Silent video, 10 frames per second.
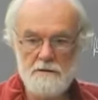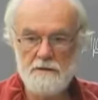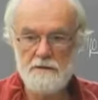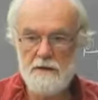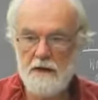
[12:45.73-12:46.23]
So
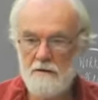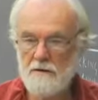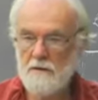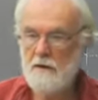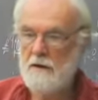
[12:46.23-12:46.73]
this is how,
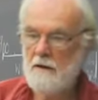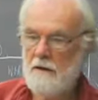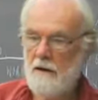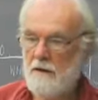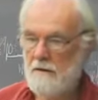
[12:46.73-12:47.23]

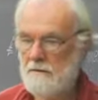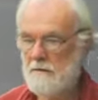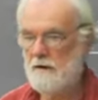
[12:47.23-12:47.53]
how